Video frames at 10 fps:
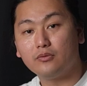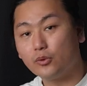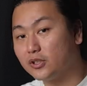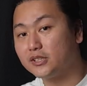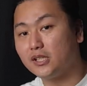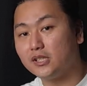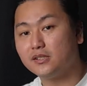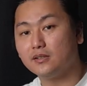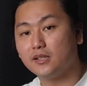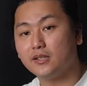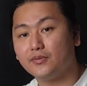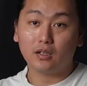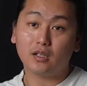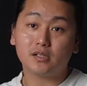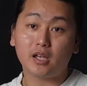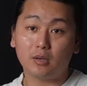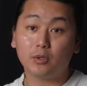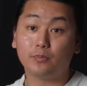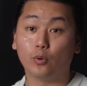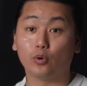rusty easily. It is hammer
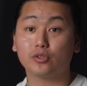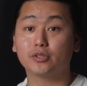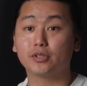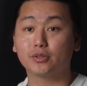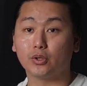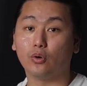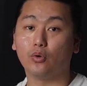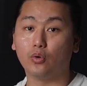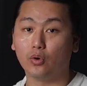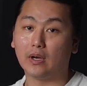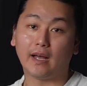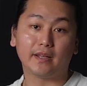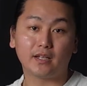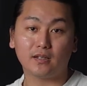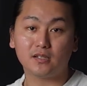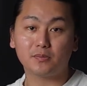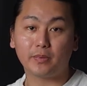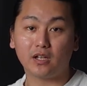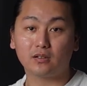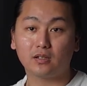forged, so I can
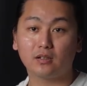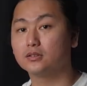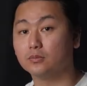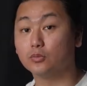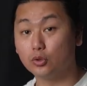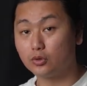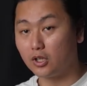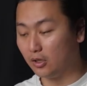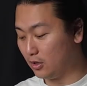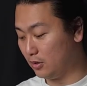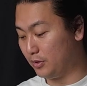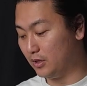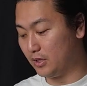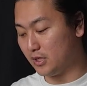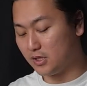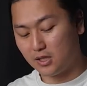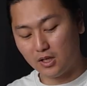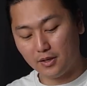expect some good cutting abilities,